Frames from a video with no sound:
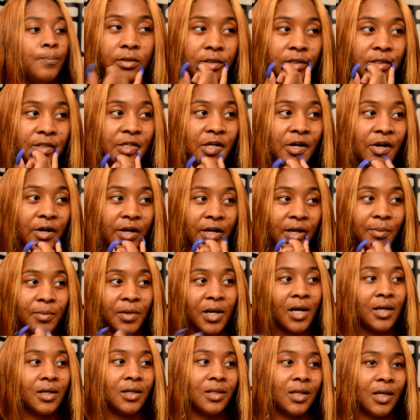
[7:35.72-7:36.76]
Sorry, I'm
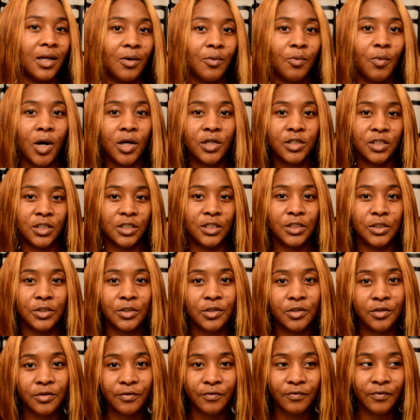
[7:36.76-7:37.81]
kind of like watching
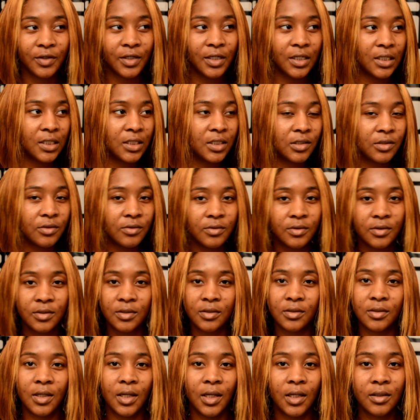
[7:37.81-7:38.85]
YouTube videos
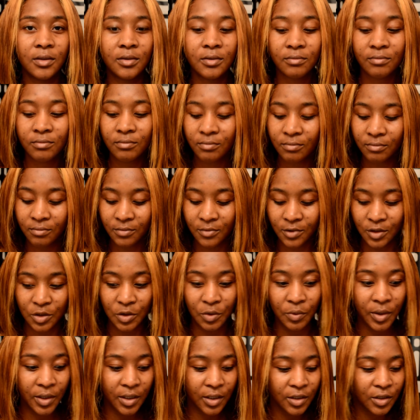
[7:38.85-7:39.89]
and like
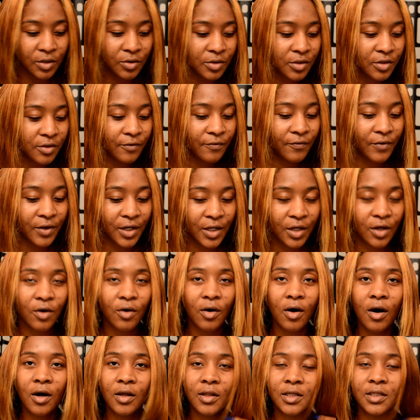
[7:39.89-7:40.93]
doing a YouTube video
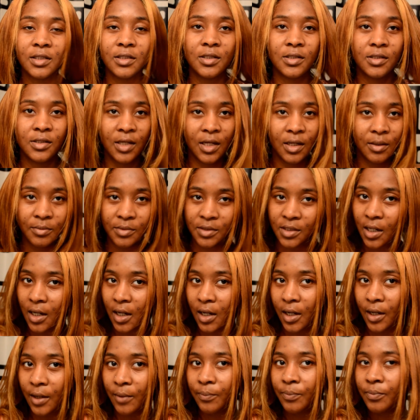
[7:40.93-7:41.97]
all at the same
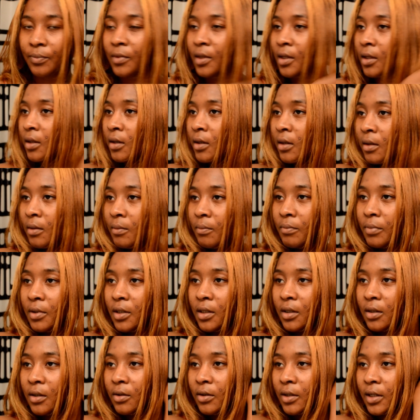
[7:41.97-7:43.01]
time.
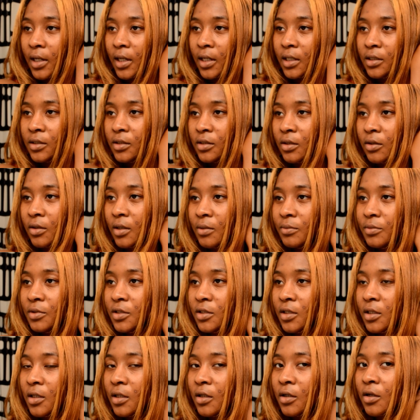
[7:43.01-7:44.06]
But okay, so I'm just
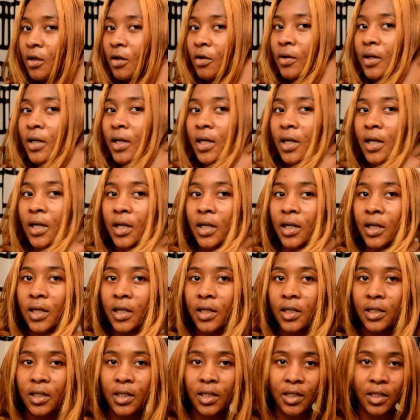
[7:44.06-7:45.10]
gonna go
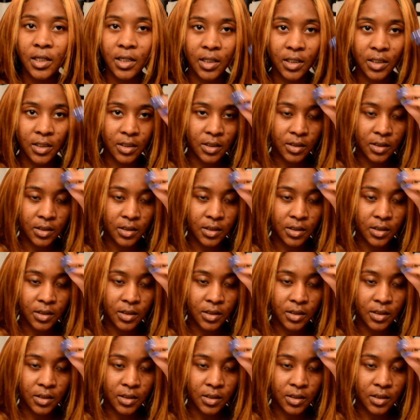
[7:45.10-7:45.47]
ahead and